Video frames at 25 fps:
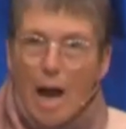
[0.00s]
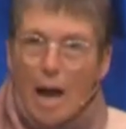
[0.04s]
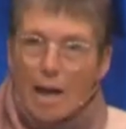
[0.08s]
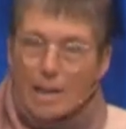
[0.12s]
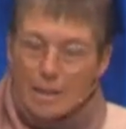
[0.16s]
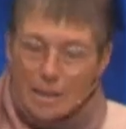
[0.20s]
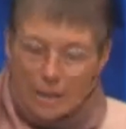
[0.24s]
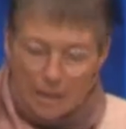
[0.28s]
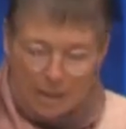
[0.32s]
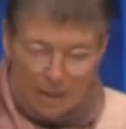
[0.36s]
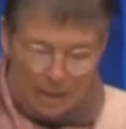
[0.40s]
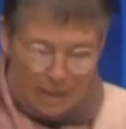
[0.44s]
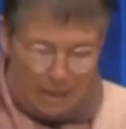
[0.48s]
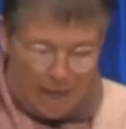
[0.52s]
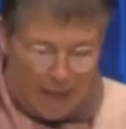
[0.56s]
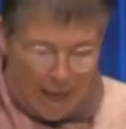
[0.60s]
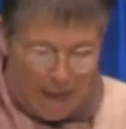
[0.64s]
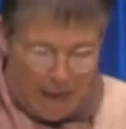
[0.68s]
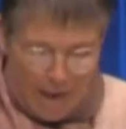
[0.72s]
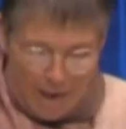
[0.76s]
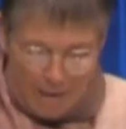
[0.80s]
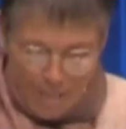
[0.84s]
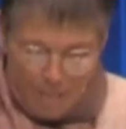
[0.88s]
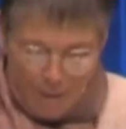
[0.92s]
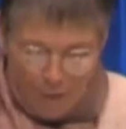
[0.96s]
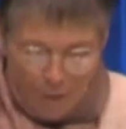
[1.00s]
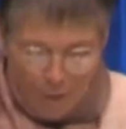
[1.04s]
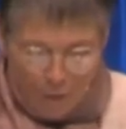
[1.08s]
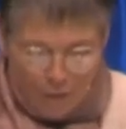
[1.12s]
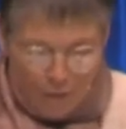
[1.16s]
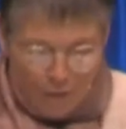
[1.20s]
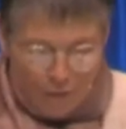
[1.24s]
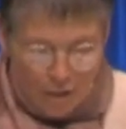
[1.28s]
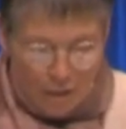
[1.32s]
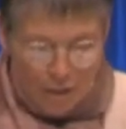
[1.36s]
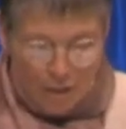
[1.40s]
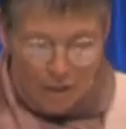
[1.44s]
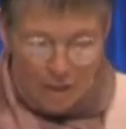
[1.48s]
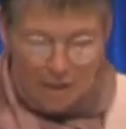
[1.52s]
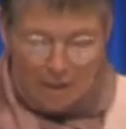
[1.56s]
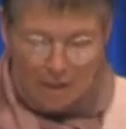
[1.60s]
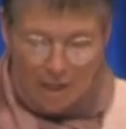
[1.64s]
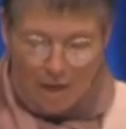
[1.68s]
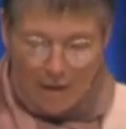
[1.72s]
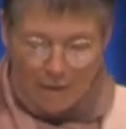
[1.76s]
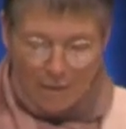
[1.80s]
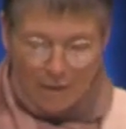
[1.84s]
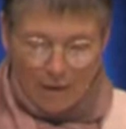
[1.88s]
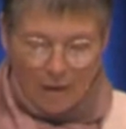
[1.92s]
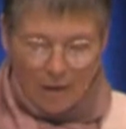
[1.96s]
And in the name of this
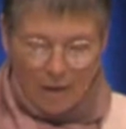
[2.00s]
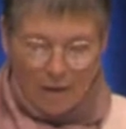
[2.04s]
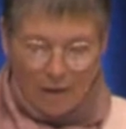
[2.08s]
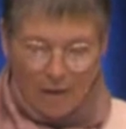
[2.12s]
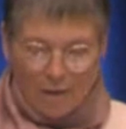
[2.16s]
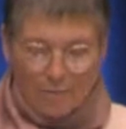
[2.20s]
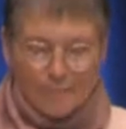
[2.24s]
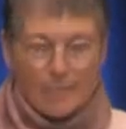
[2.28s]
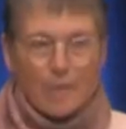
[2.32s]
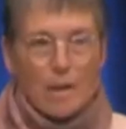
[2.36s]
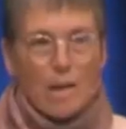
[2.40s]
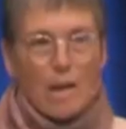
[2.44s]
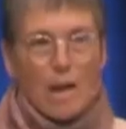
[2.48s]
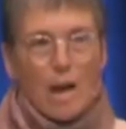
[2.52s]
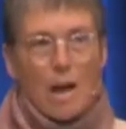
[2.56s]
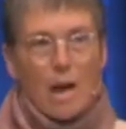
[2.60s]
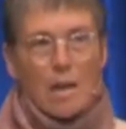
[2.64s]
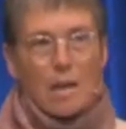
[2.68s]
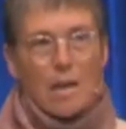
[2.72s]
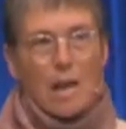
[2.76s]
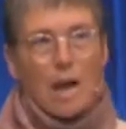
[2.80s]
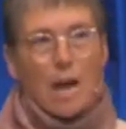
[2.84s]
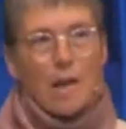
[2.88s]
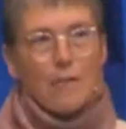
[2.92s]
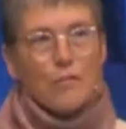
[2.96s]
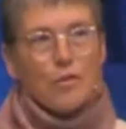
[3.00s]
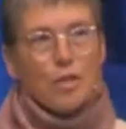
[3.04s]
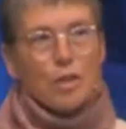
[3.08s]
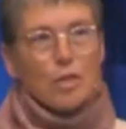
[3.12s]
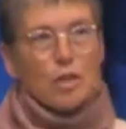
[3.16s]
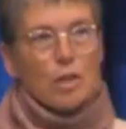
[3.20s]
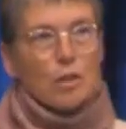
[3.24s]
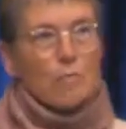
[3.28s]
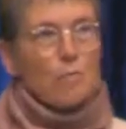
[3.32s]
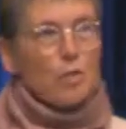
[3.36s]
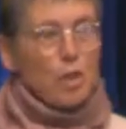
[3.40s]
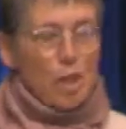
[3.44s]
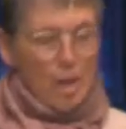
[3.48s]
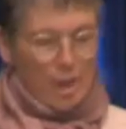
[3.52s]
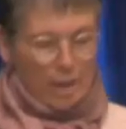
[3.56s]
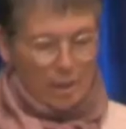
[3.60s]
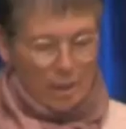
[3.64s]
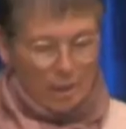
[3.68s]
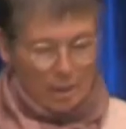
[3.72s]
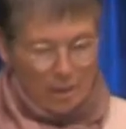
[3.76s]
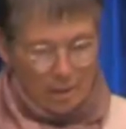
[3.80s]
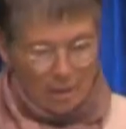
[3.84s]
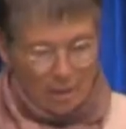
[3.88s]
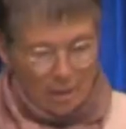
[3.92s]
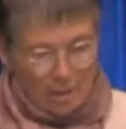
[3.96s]
endeavour, our lives are
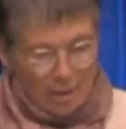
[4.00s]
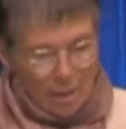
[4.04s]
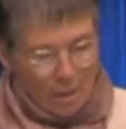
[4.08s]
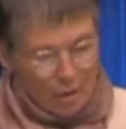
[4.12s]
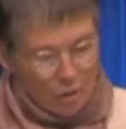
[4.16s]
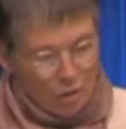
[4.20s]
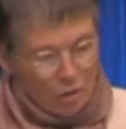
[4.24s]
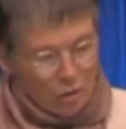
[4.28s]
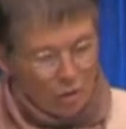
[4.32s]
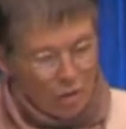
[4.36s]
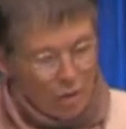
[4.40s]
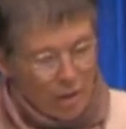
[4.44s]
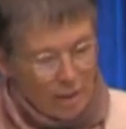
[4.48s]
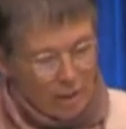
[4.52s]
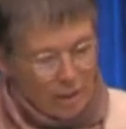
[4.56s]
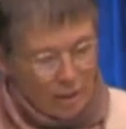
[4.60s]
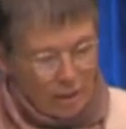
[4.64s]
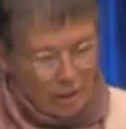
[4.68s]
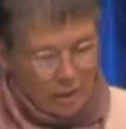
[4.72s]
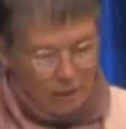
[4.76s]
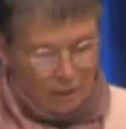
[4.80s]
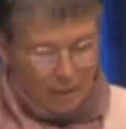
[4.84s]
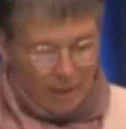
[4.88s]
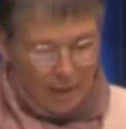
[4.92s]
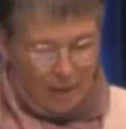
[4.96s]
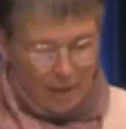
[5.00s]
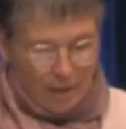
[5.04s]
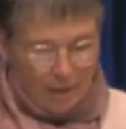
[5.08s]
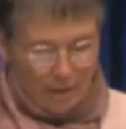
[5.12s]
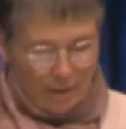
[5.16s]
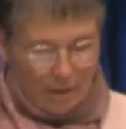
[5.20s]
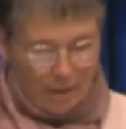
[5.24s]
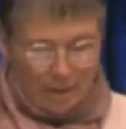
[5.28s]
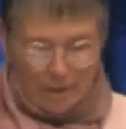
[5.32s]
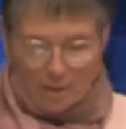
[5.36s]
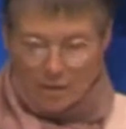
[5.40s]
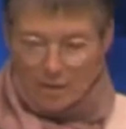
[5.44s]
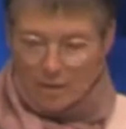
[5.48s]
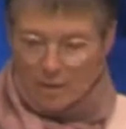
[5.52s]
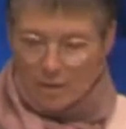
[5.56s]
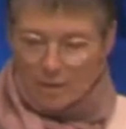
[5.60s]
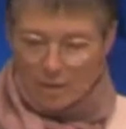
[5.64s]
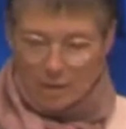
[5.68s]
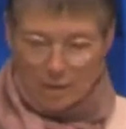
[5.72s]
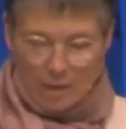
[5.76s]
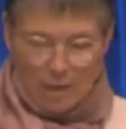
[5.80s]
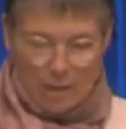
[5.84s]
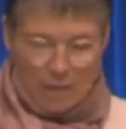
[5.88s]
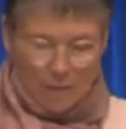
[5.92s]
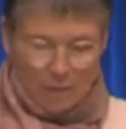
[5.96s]
subjected to greater surveillance
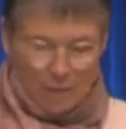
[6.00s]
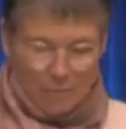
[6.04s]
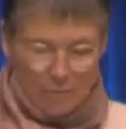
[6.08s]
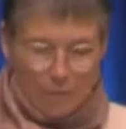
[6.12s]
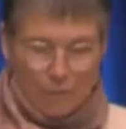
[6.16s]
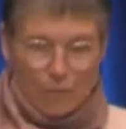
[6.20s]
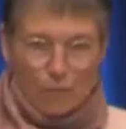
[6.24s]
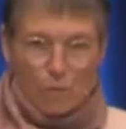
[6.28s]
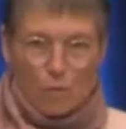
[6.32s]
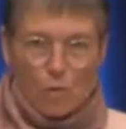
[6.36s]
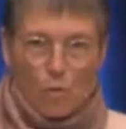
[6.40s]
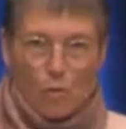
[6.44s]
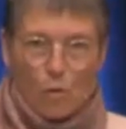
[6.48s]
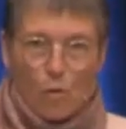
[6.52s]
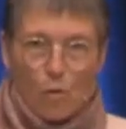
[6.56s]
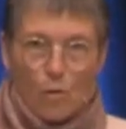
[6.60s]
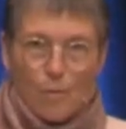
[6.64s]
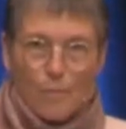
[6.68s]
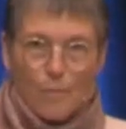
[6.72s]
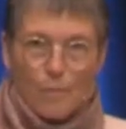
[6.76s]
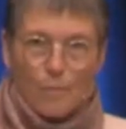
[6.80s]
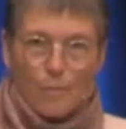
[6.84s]
than ever before.